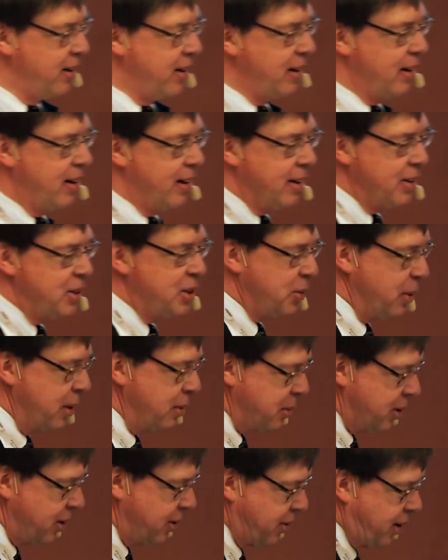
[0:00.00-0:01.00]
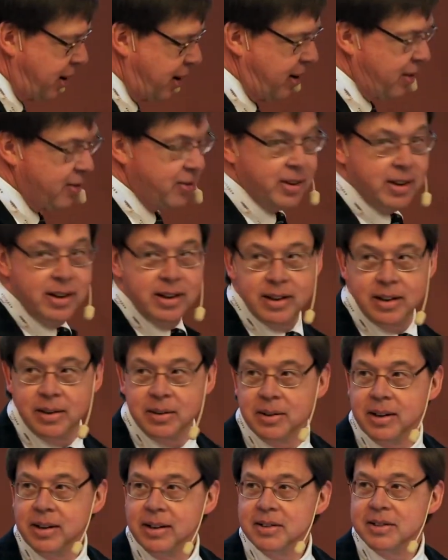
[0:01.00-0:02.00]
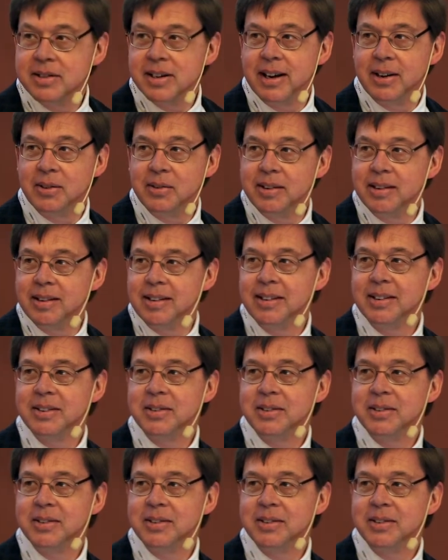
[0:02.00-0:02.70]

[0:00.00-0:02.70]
to remove all video and sound.